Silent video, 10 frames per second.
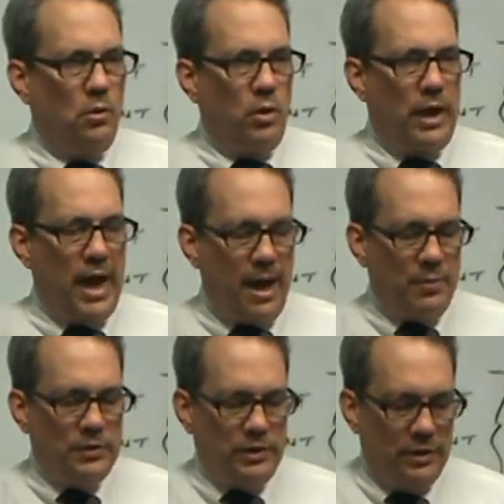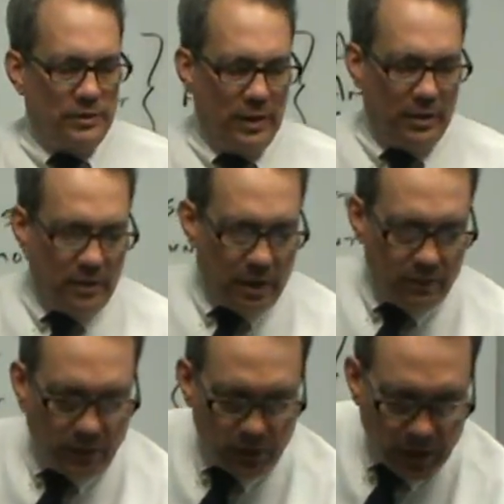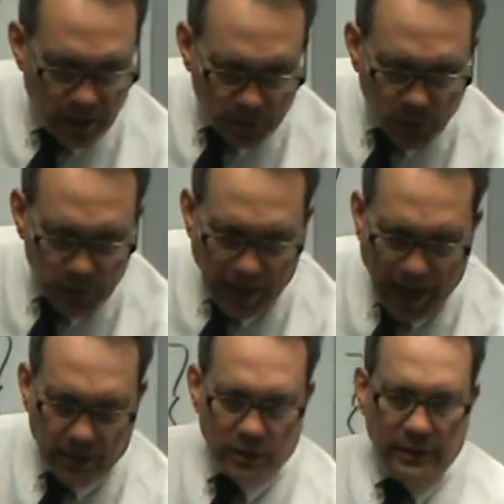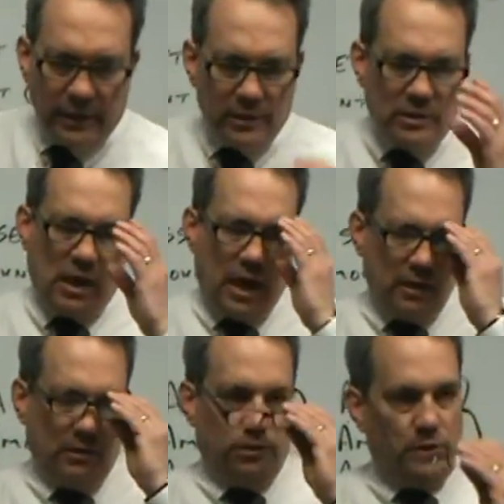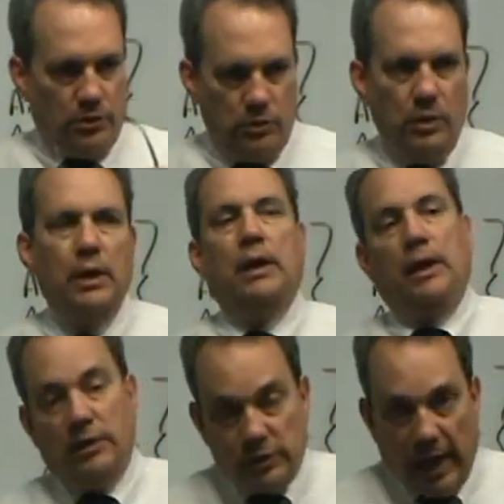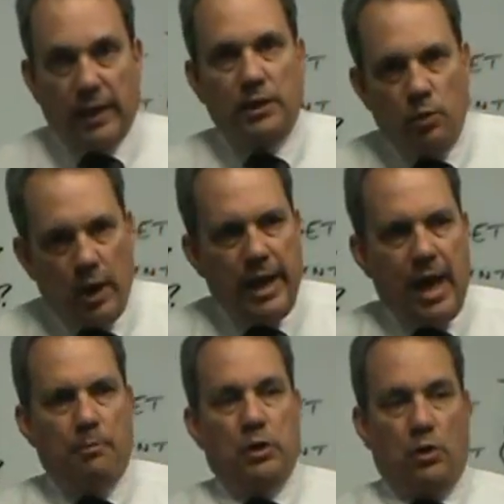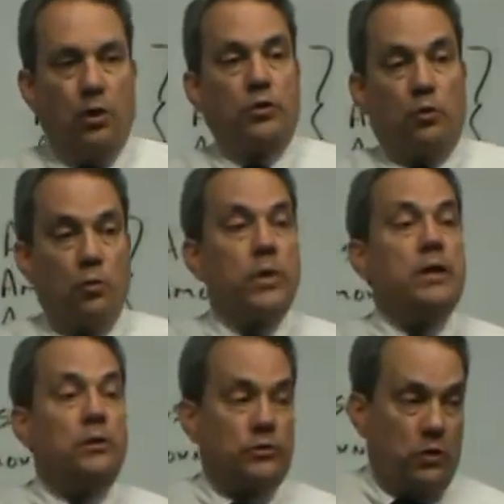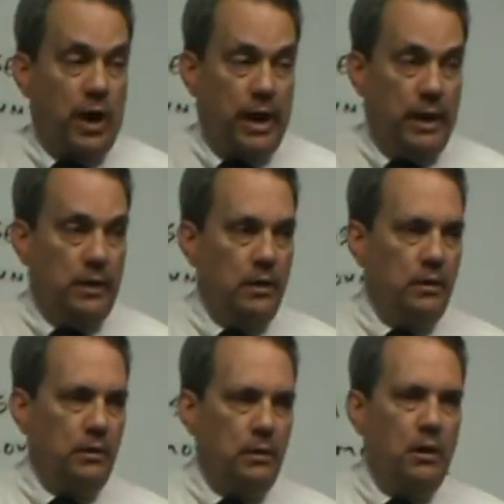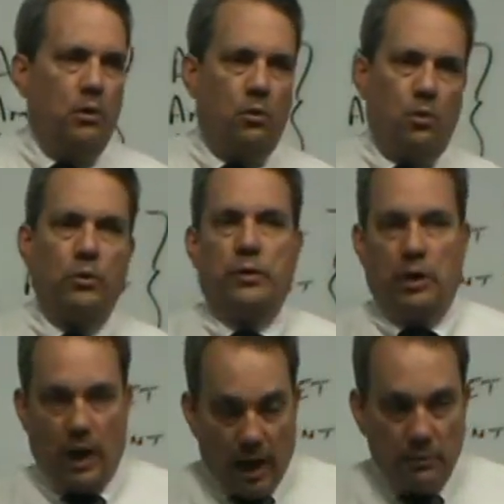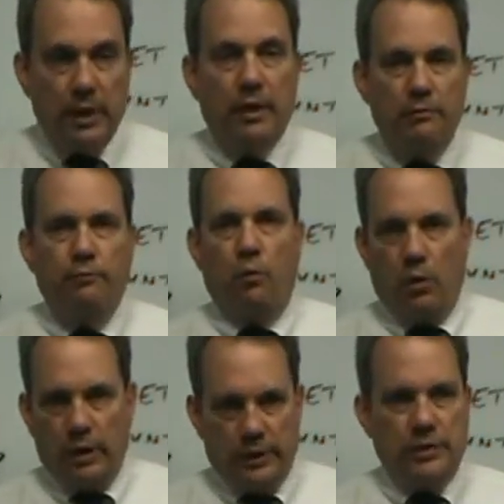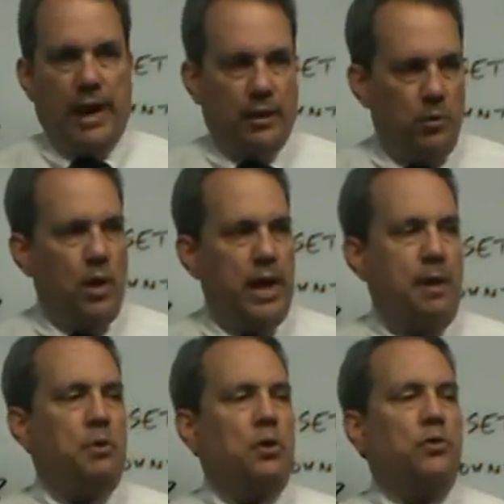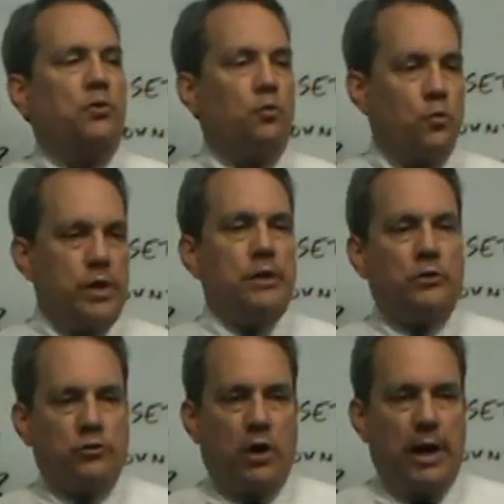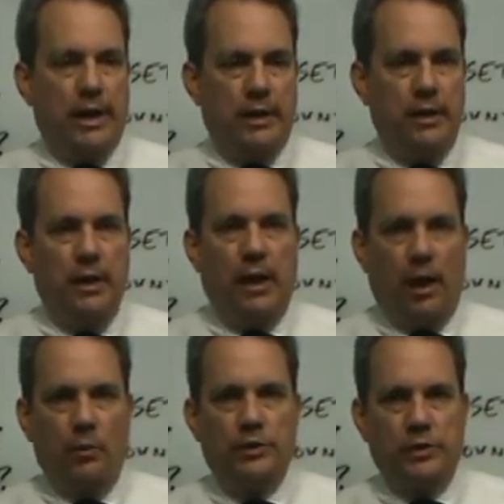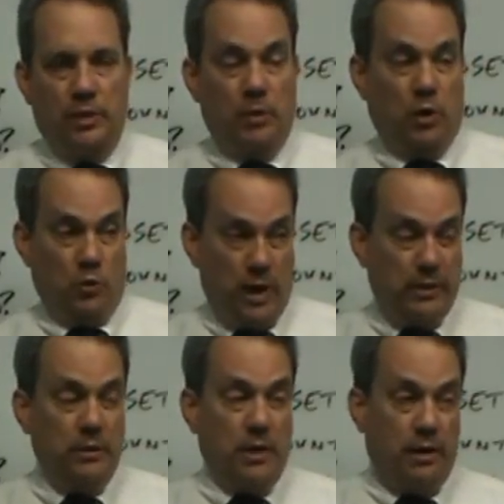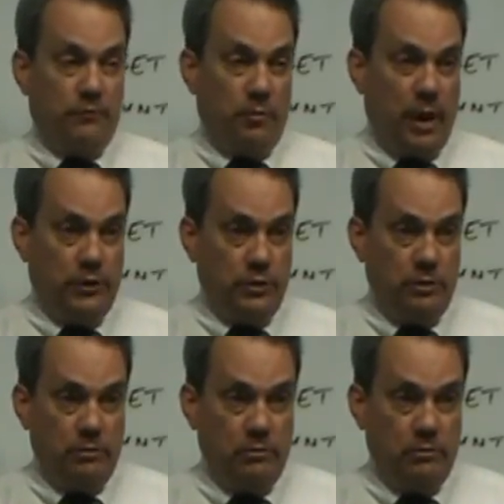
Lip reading: What happens is that the customer is actually entitled to exactly what happened on the real trade, or they're obligated for exactly what happened on the real trade, and we send them a corrected confirmation